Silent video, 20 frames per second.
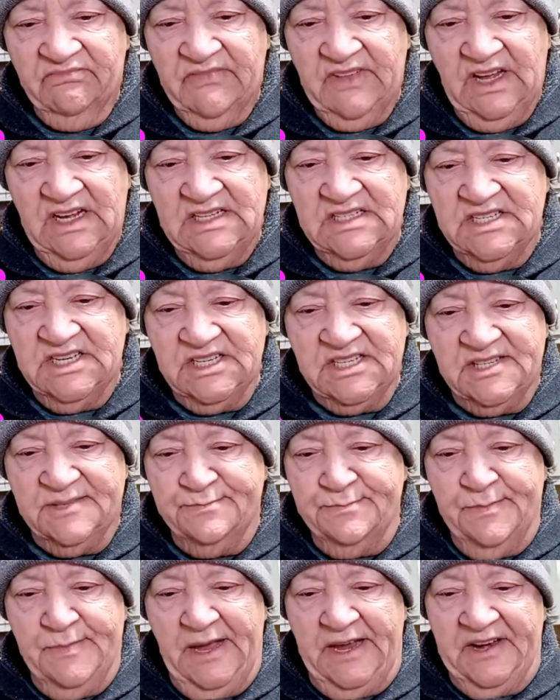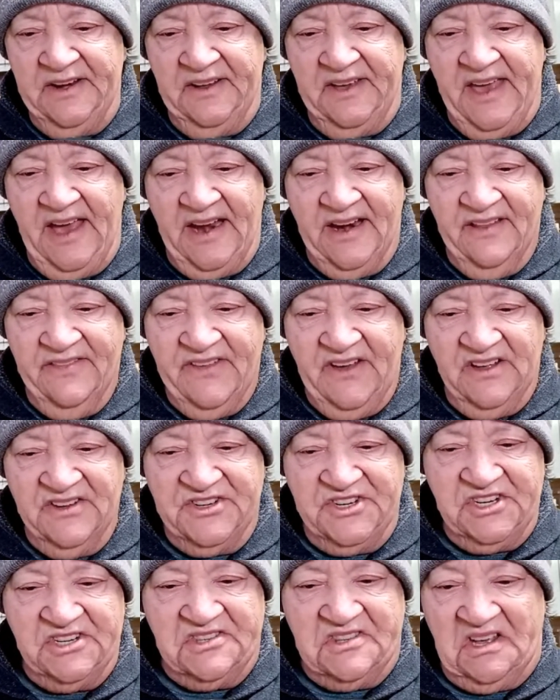It's just made in Canada,
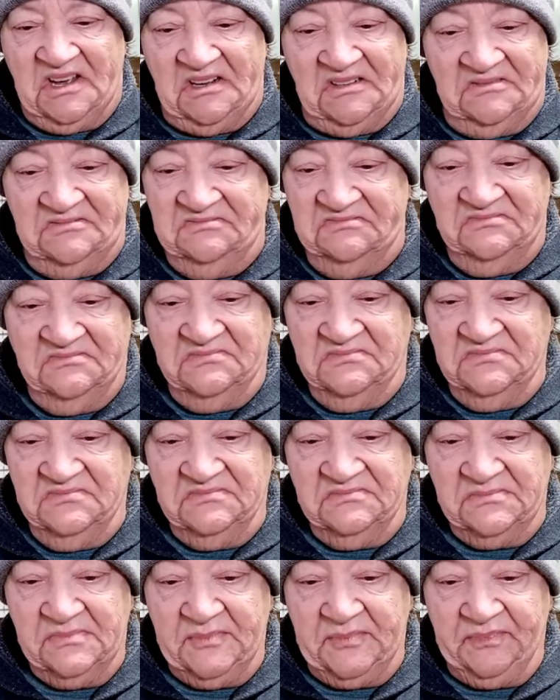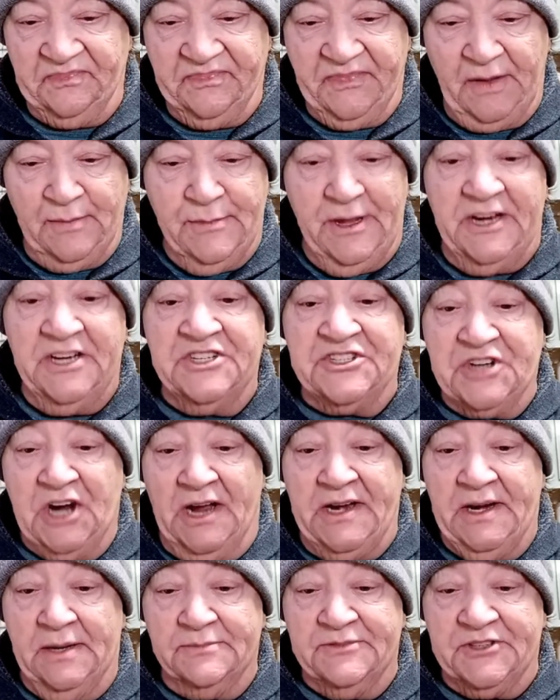It's just uh, made in
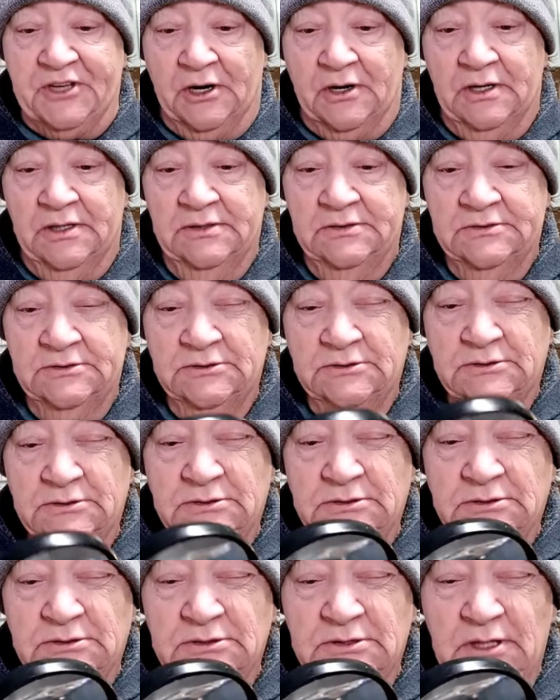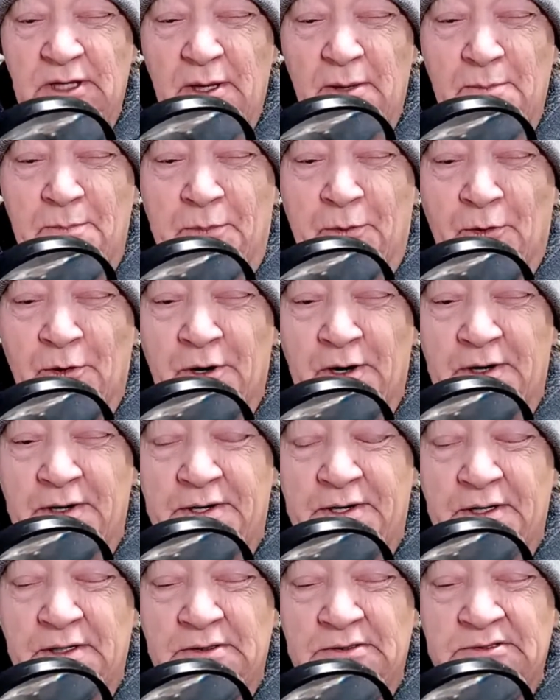China, I'm sorry.
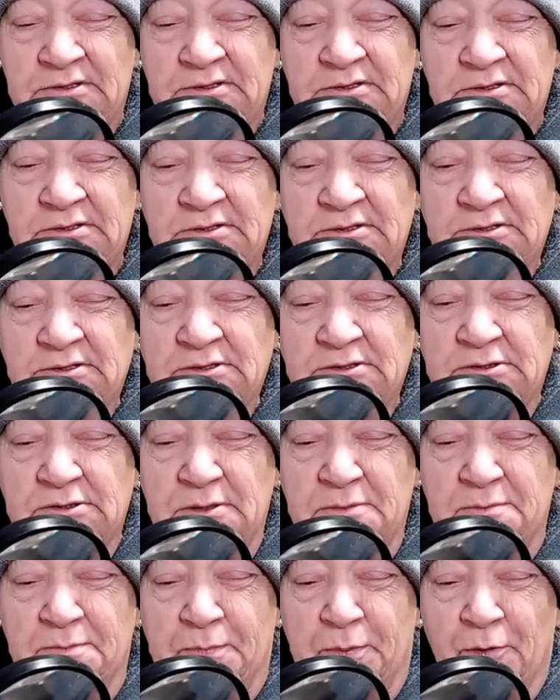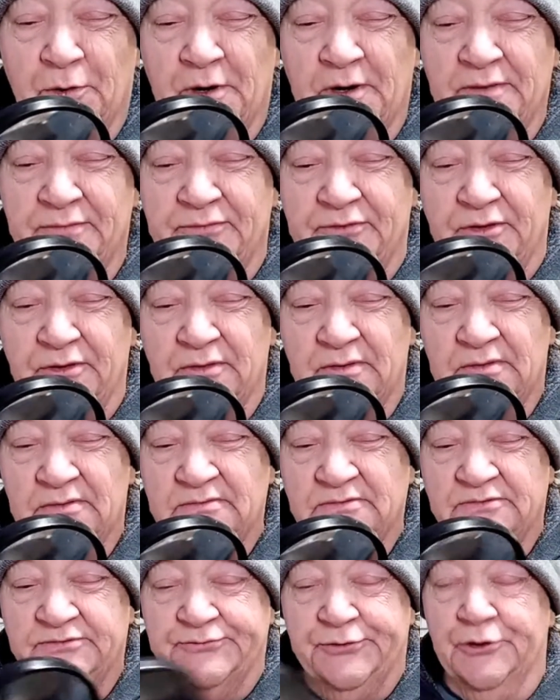Imported, imported
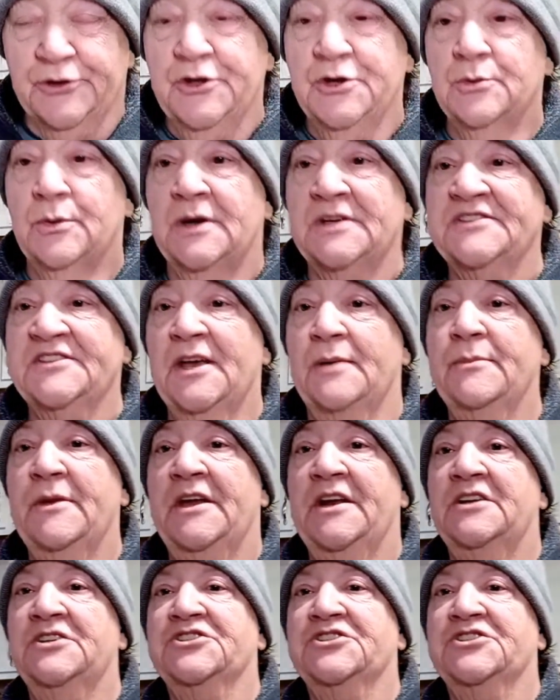to, for USA made in